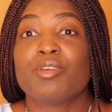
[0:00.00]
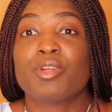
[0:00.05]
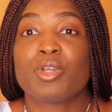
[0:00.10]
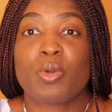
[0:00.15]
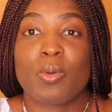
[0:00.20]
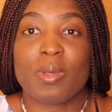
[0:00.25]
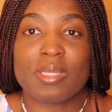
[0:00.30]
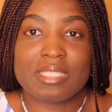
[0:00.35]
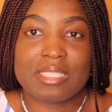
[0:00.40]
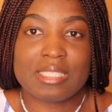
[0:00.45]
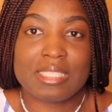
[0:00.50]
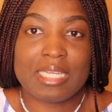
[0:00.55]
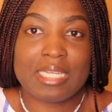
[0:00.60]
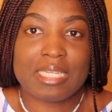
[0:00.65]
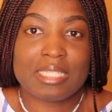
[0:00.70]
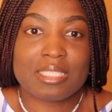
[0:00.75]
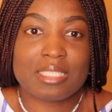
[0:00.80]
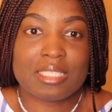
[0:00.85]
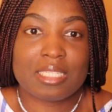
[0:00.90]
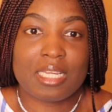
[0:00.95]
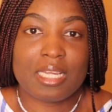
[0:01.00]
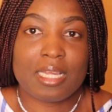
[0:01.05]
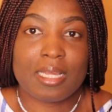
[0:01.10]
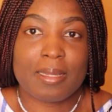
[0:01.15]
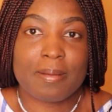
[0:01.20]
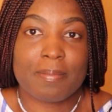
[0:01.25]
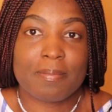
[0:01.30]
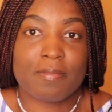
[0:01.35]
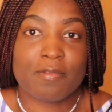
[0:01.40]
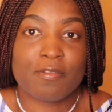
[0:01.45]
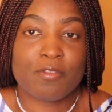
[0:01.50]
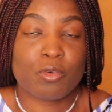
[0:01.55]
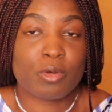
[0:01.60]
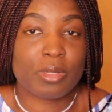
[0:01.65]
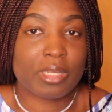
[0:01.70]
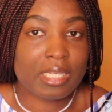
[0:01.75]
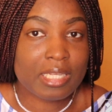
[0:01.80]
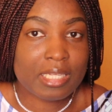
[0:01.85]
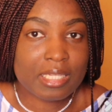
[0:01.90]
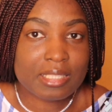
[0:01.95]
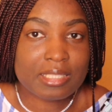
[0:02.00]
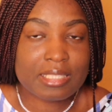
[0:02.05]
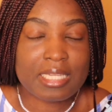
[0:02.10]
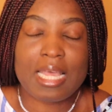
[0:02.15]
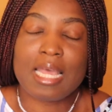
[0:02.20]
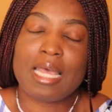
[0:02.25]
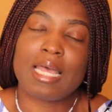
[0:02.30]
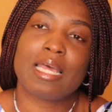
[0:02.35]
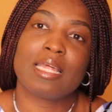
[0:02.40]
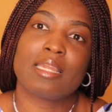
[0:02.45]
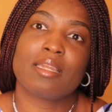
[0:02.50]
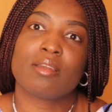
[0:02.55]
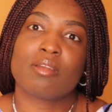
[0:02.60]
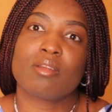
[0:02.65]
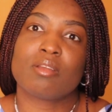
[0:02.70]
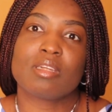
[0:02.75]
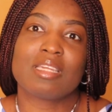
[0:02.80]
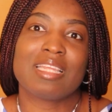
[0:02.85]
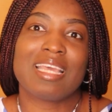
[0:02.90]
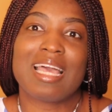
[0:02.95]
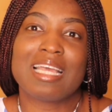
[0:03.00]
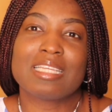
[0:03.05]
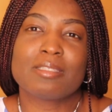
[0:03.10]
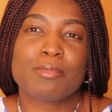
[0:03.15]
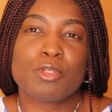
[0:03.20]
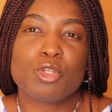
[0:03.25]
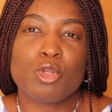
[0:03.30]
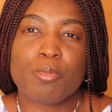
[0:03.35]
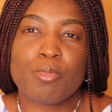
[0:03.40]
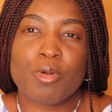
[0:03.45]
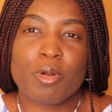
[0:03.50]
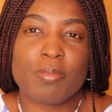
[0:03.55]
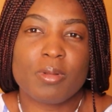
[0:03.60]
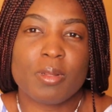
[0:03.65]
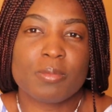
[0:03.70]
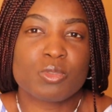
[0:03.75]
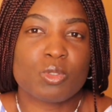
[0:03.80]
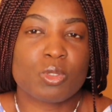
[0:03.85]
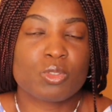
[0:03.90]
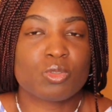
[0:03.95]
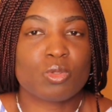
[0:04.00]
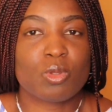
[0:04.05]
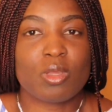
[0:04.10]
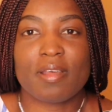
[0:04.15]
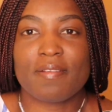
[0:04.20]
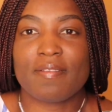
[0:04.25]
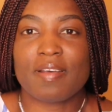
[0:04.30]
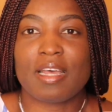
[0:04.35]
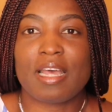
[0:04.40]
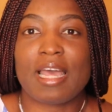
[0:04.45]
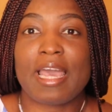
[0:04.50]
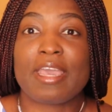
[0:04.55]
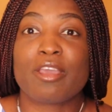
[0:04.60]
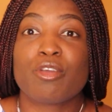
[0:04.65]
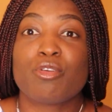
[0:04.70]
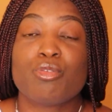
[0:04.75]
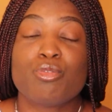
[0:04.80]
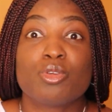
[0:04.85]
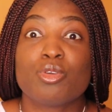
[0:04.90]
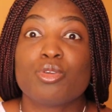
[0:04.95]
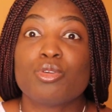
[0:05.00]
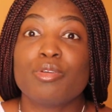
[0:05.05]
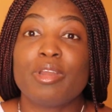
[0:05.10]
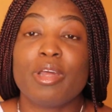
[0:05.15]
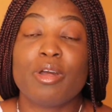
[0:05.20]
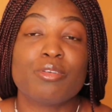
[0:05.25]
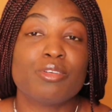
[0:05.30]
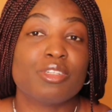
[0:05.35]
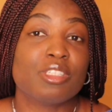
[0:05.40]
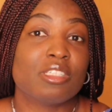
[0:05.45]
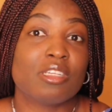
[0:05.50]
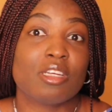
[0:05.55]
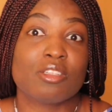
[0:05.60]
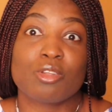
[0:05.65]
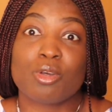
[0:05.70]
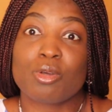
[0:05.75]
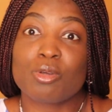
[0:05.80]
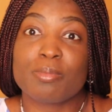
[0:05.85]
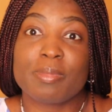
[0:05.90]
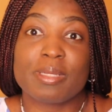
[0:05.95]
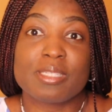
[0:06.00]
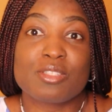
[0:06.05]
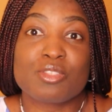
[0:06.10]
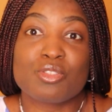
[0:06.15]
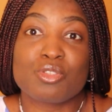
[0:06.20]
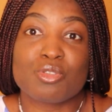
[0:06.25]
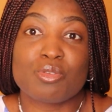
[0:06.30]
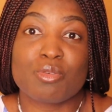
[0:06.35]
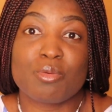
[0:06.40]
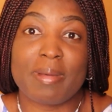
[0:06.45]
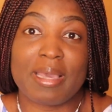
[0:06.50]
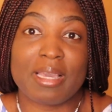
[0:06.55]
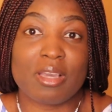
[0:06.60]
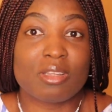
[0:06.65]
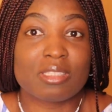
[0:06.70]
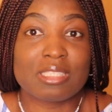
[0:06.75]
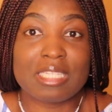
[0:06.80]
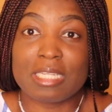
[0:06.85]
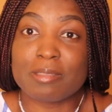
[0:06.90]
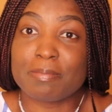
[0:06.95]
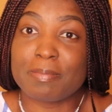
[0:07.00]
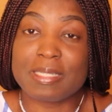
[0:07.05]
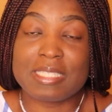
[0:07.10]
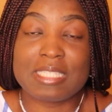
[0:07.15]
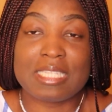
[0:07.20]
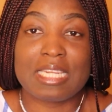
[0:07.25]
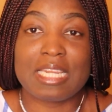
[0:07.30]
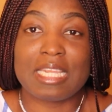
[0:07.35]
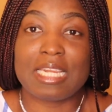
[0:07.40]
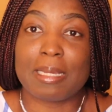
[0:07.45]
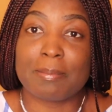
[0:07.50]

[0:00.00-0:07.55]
requested for it, and there has been no problems whatsoever. You courier original documents to my contact person